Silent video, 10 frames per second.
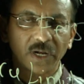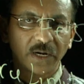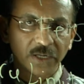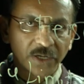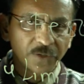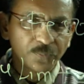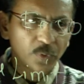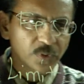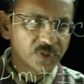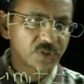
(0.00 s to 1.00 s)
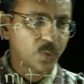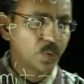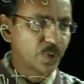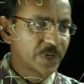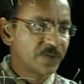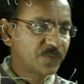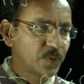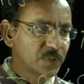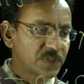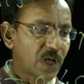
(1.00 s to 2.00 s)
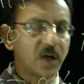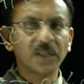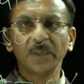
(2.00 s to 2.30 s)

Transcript: under reinforced, over reinforced or the